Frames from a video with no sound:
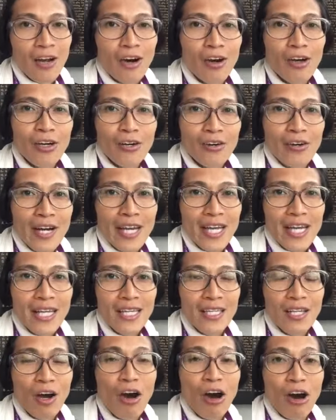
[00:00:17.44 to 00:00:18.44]

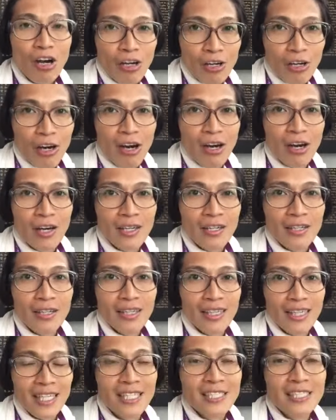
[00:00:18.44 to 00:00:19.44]
Cochrane Hong Kong
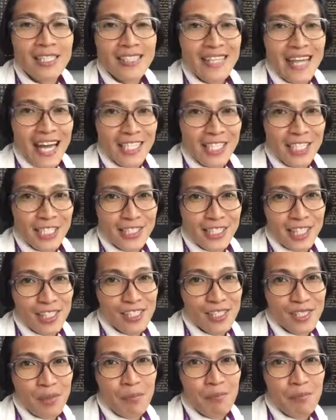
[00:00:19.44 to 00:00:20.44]
International
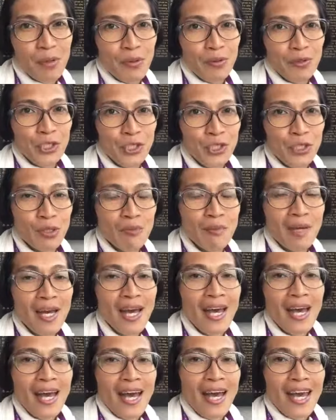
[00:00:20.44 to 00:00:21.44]
Symposium.
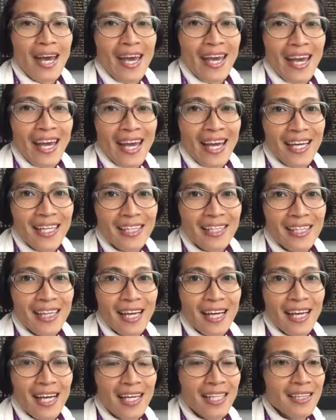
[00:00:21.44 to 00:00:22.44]
And
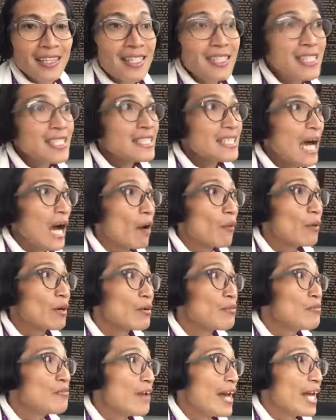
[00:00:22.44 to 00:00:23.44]
this is
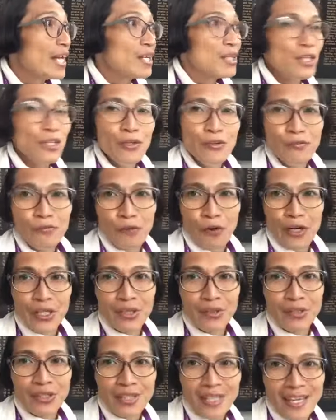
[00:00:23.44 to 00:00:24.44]
our venue for
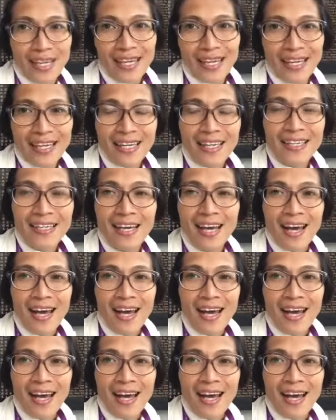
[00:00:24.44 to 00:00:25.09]
today.